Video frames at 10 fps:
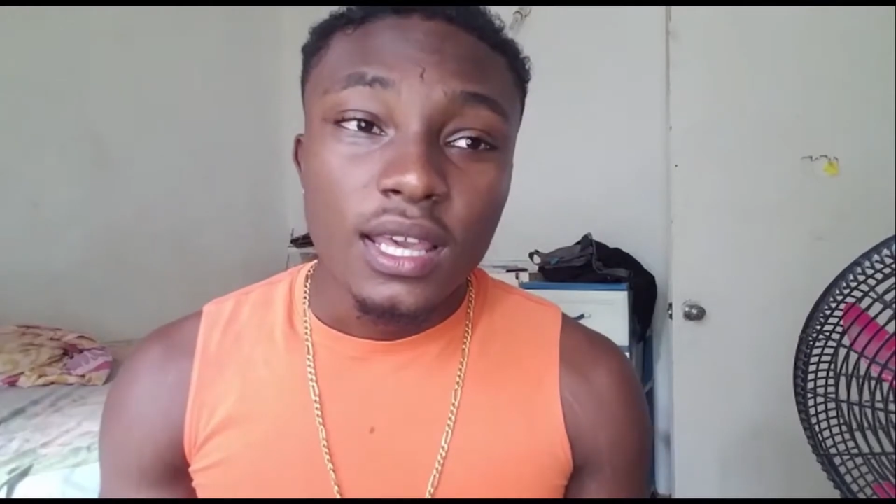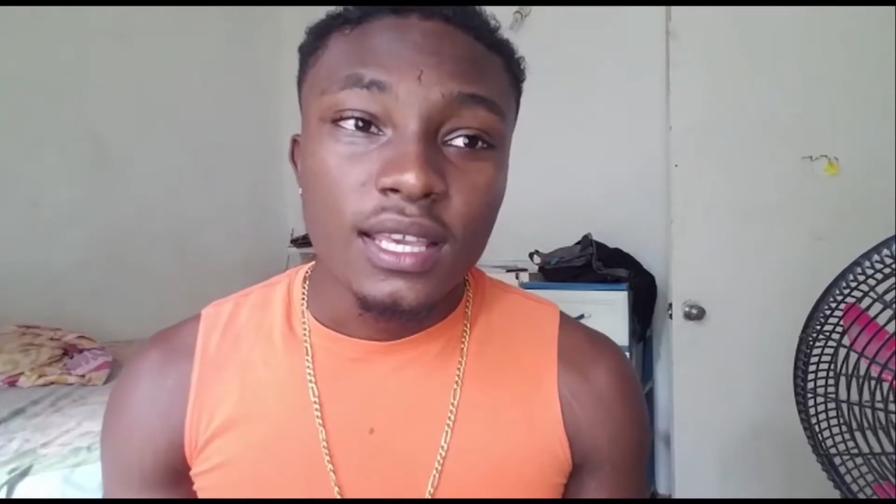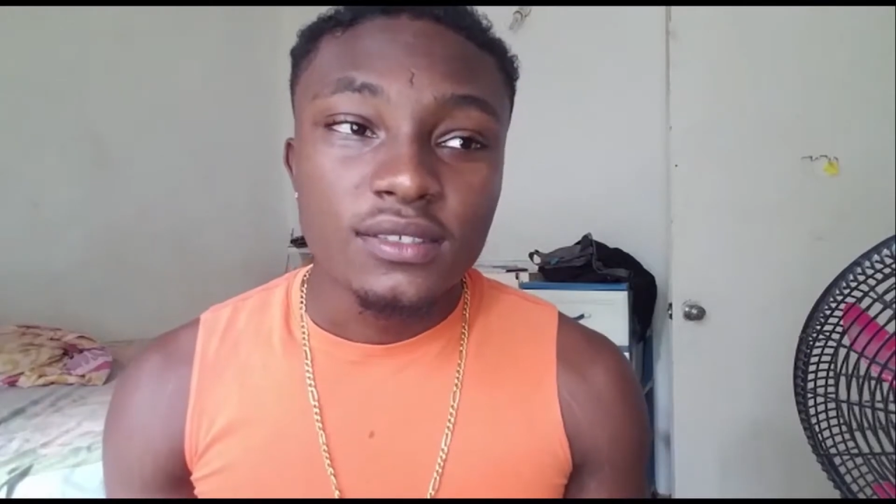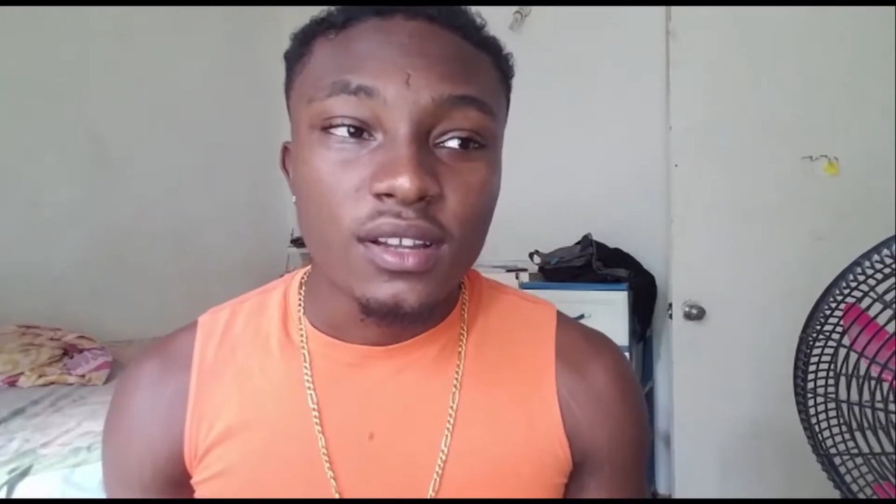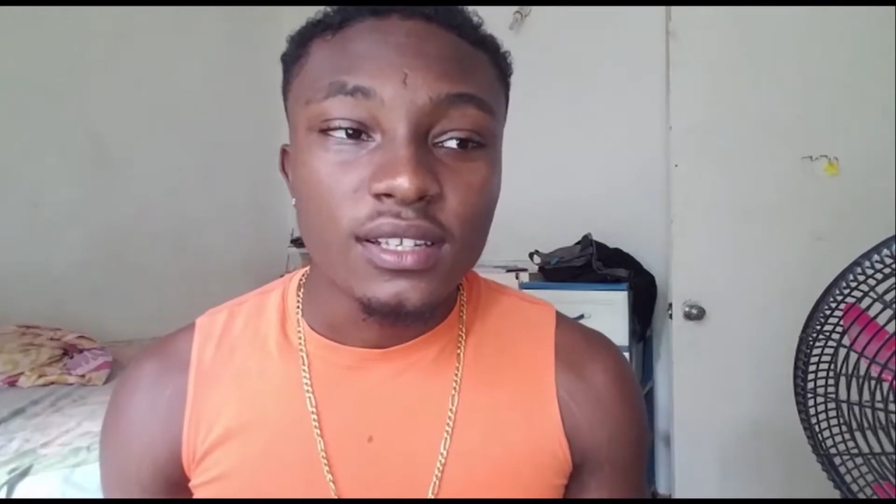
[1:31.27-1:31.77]

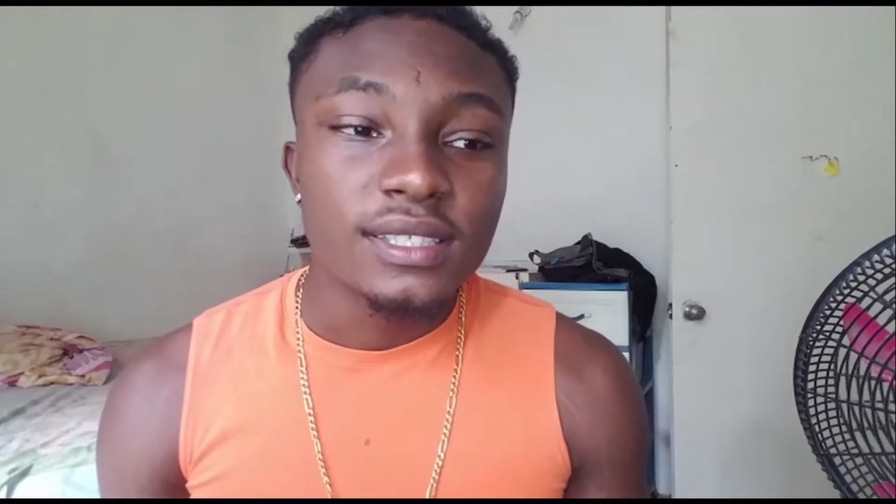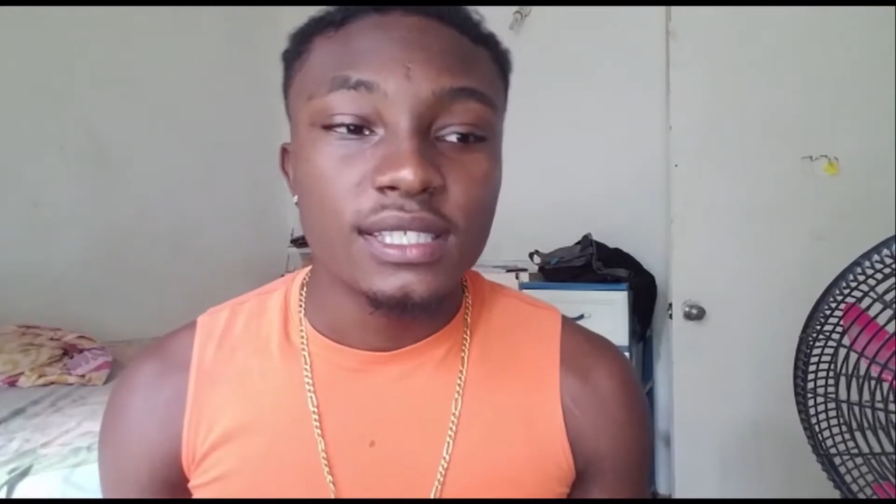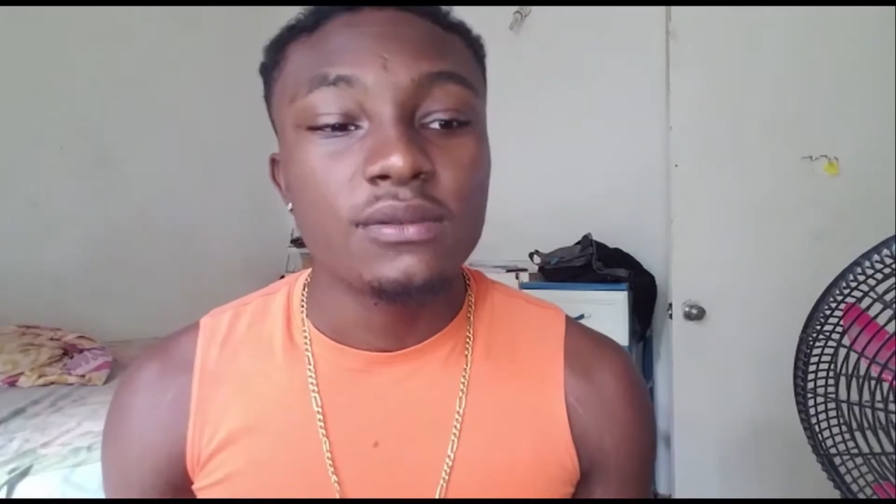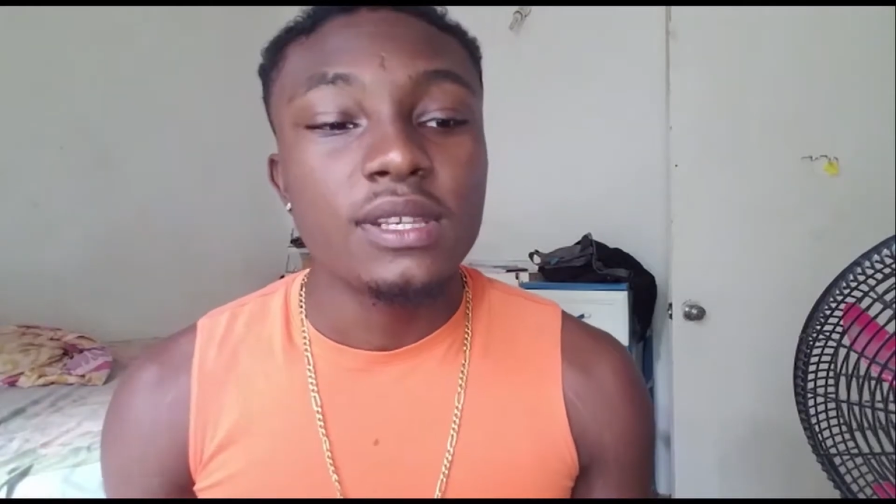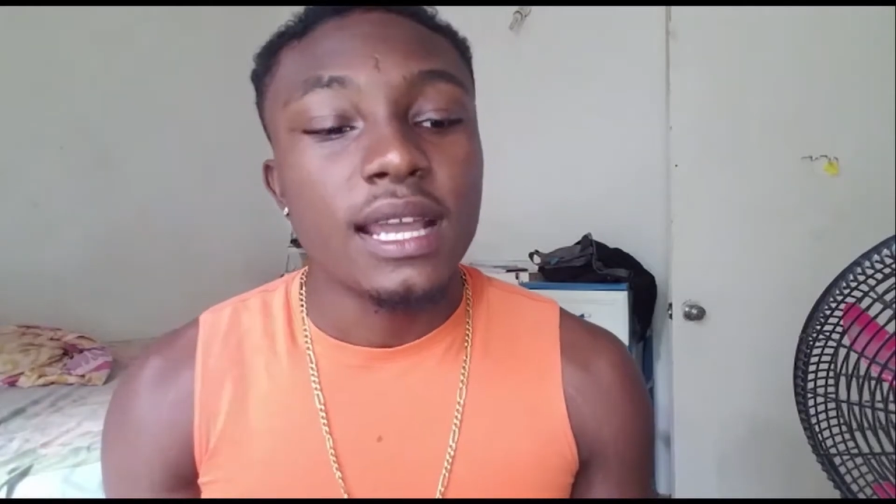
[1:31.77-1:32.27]
It's not the
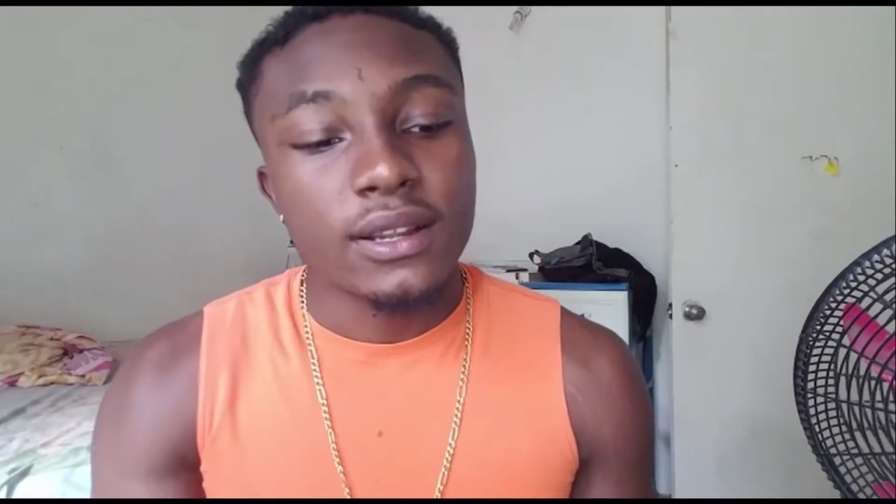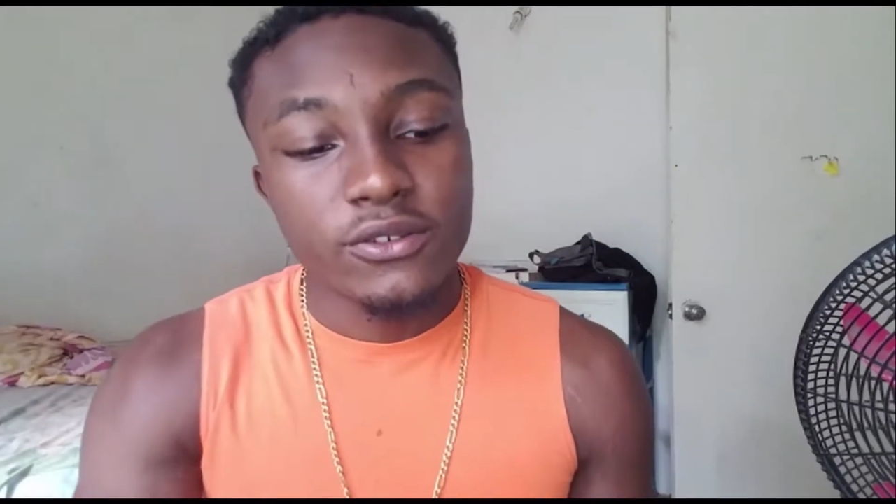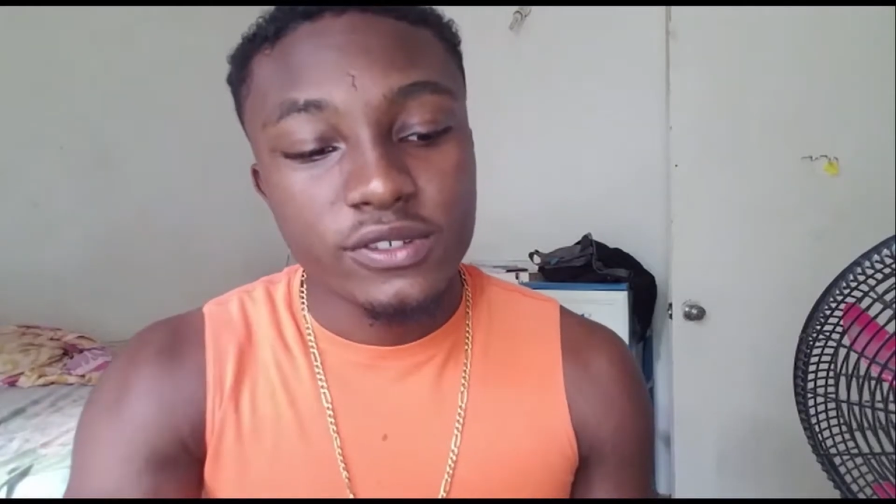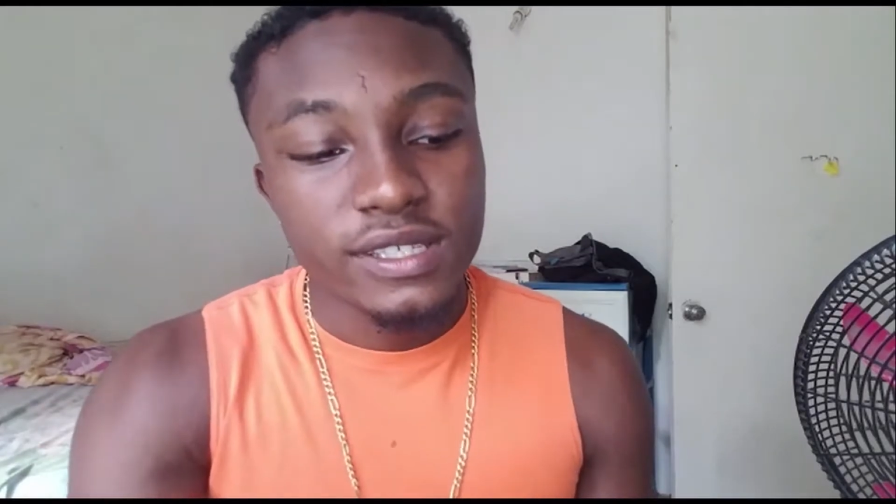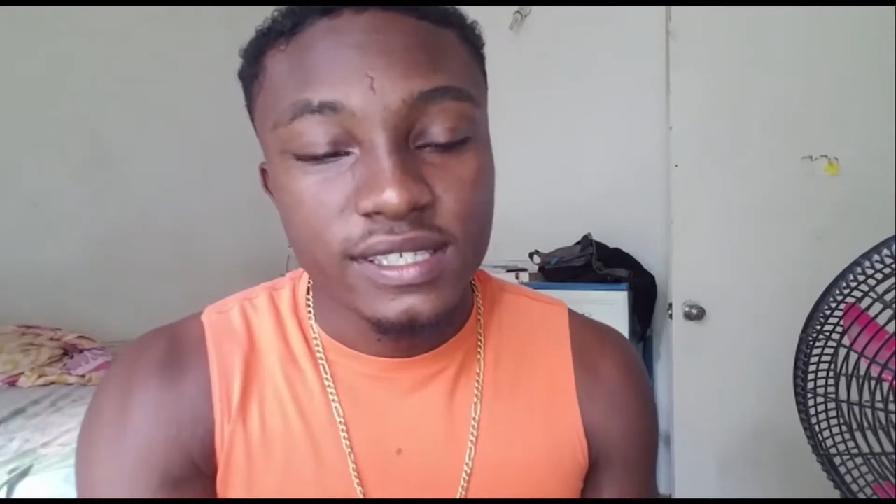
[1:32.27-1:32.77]
seaweed that
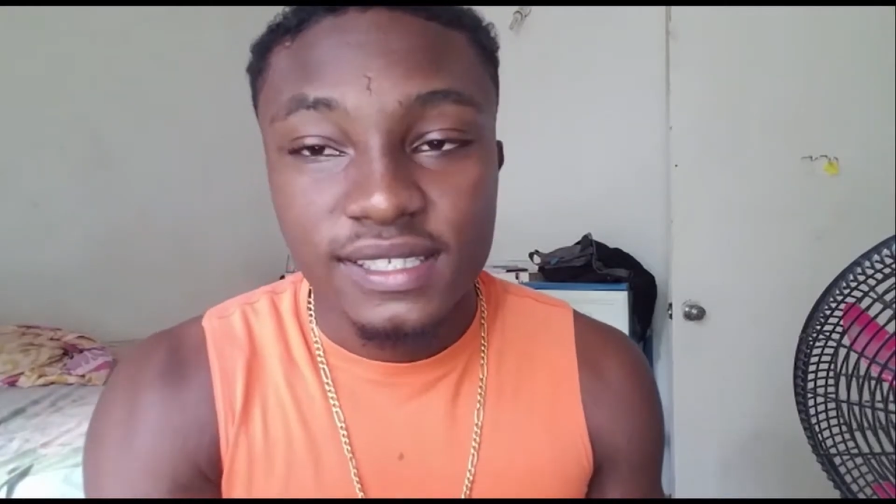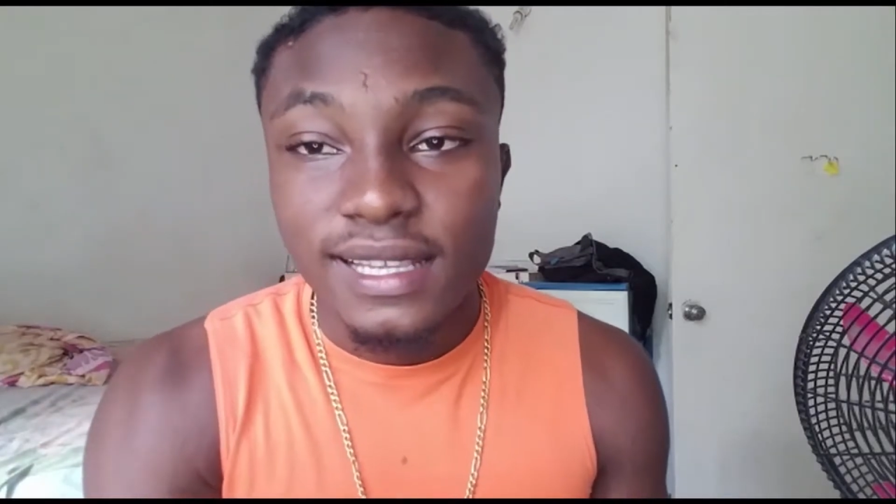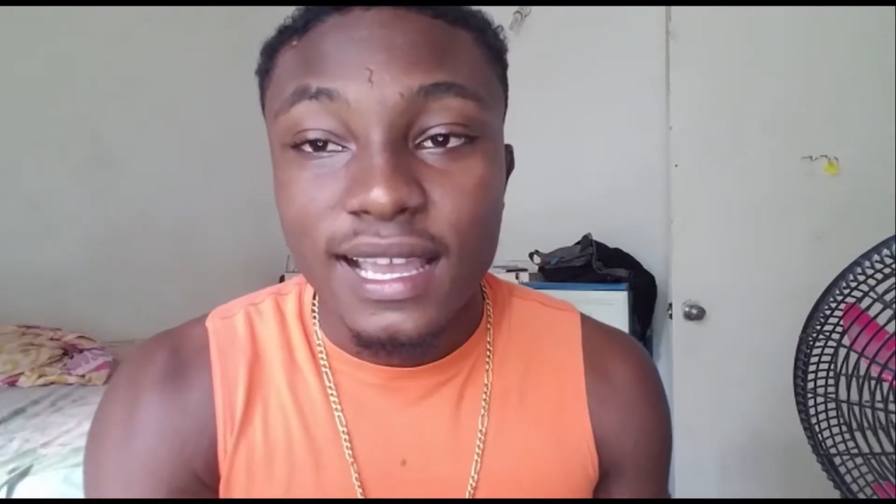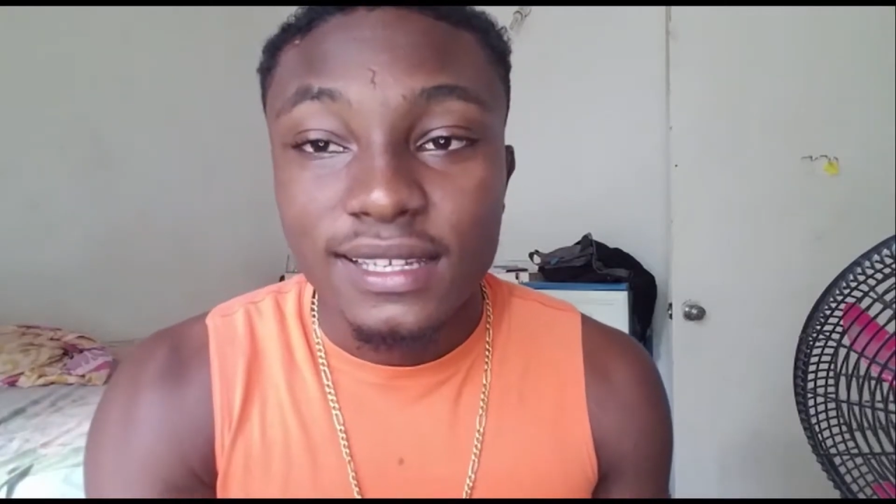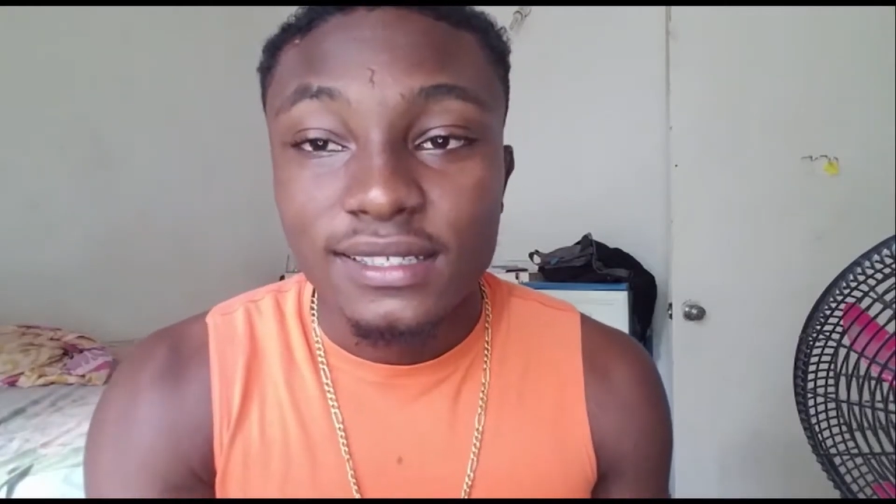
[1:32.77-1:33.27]
grows in the
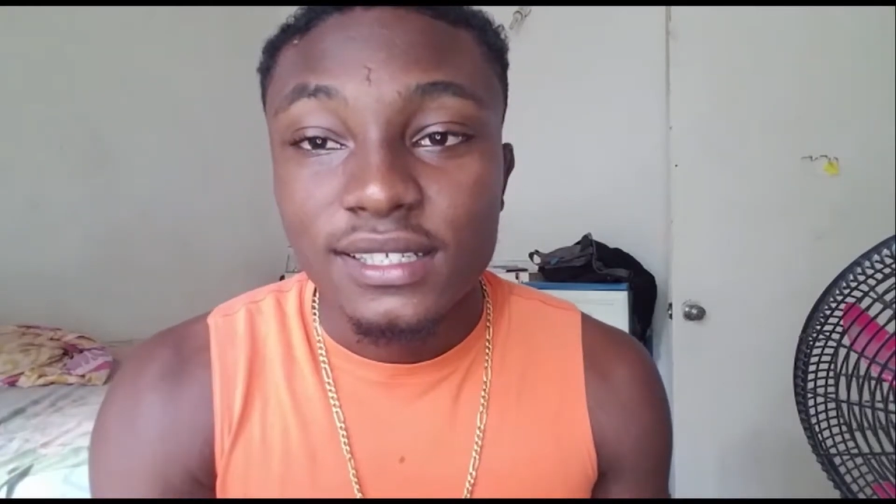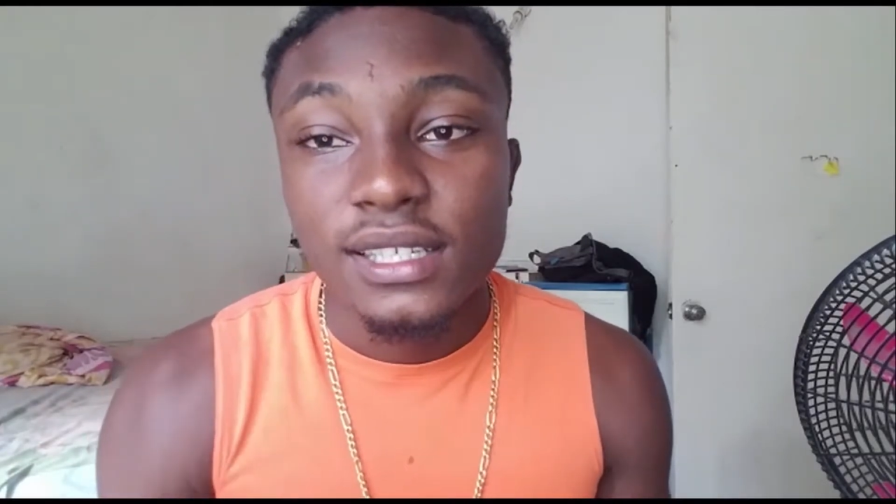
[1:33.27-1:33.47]
sand,